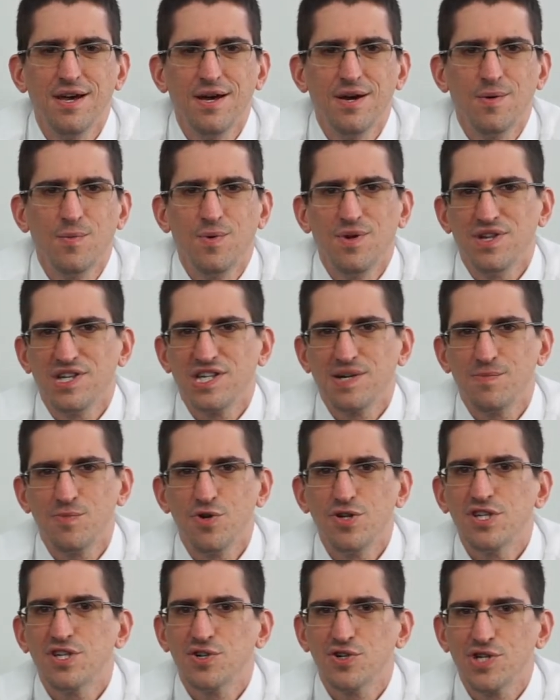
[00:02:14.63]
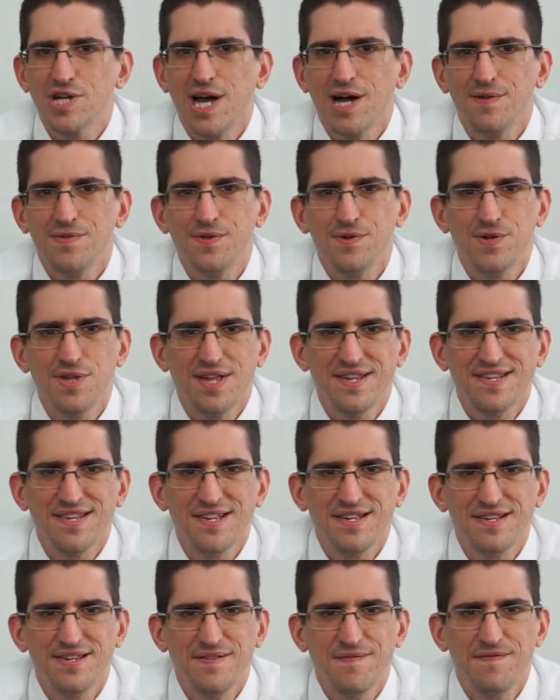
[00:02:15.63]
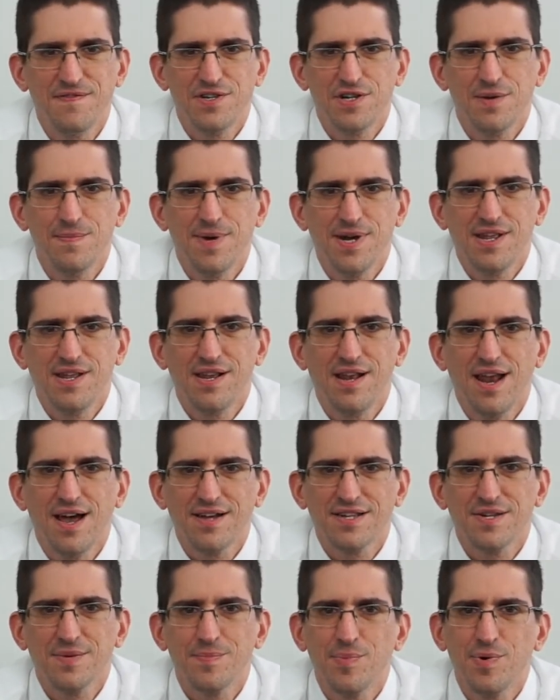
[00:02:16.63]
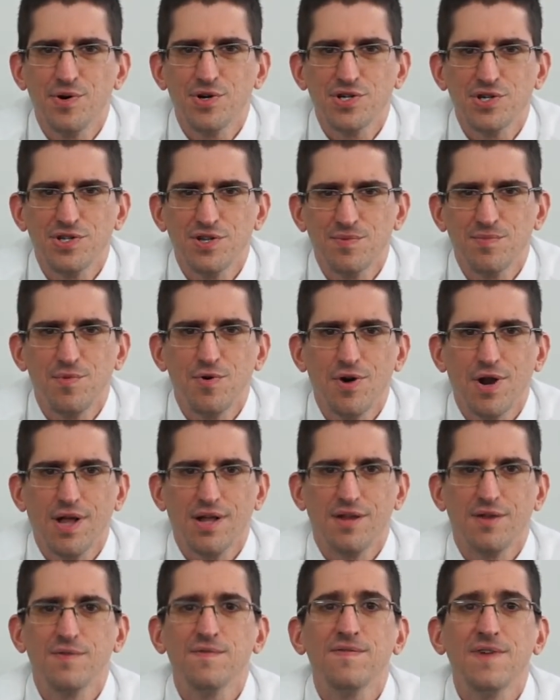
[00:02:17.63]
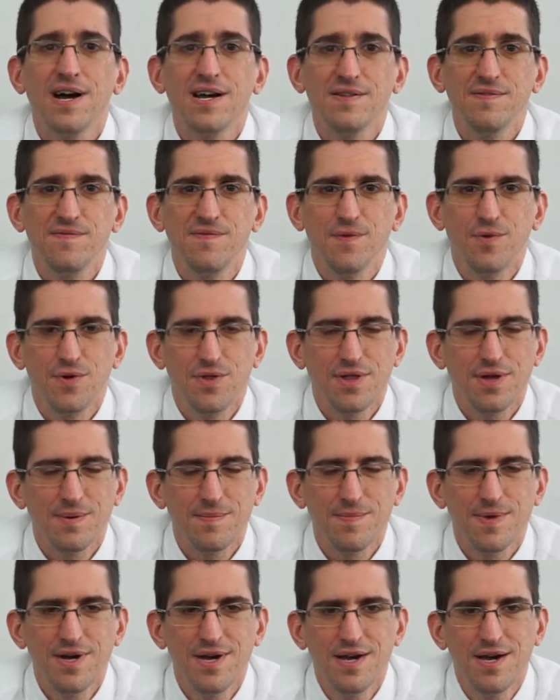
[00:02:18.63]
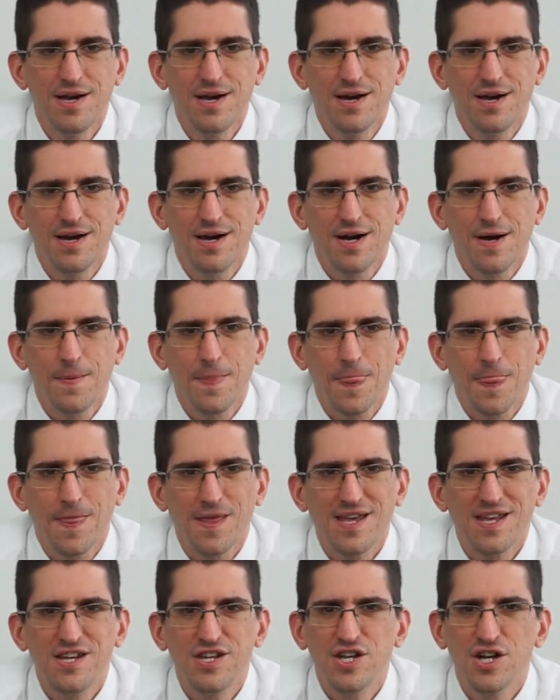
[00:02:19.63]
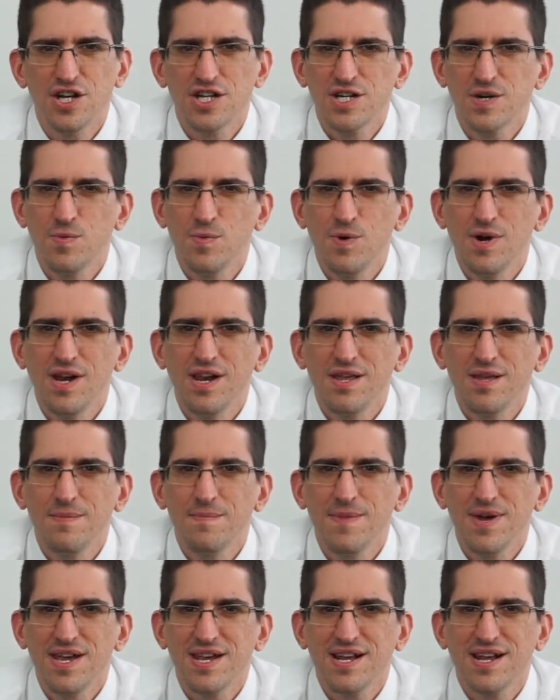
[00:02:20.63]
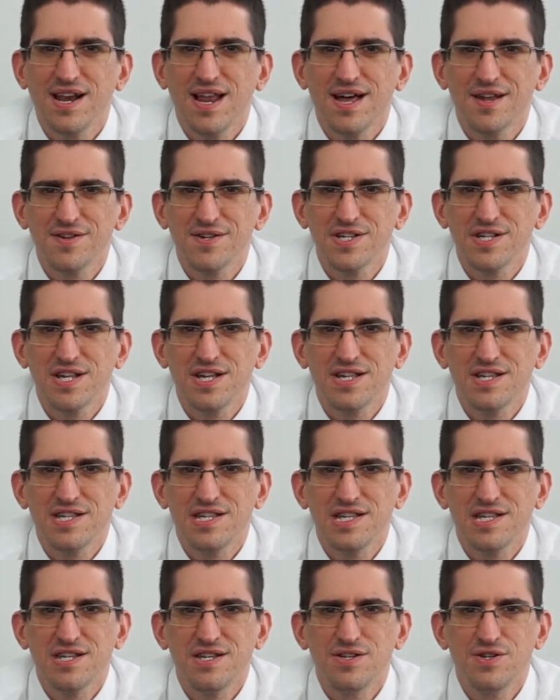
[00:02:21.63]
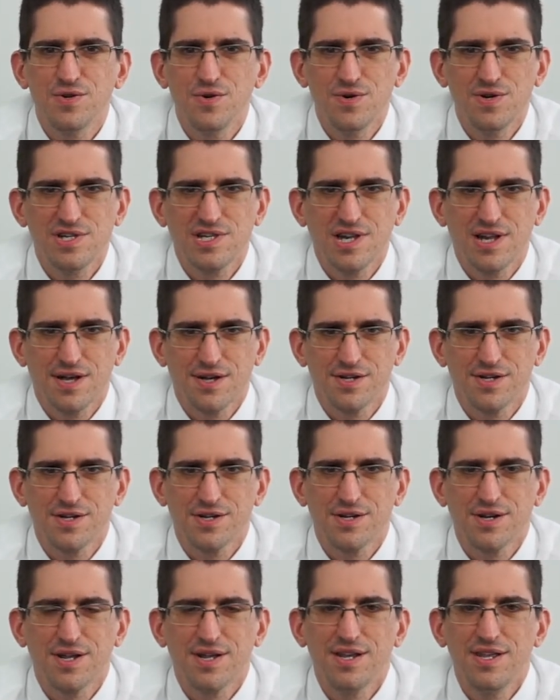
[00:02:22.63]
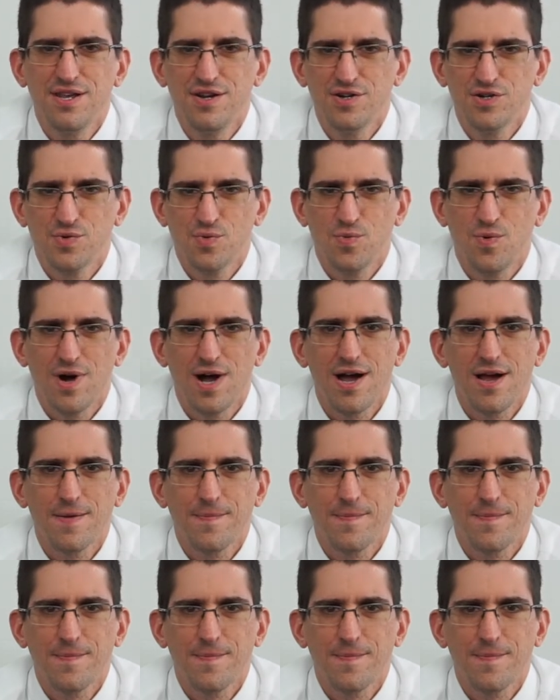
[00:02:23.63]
well, there's some research out there that says if somebody likes a person, they're more likely to find for them. It doesn't really make a lot of sense in jury selection, and here's why.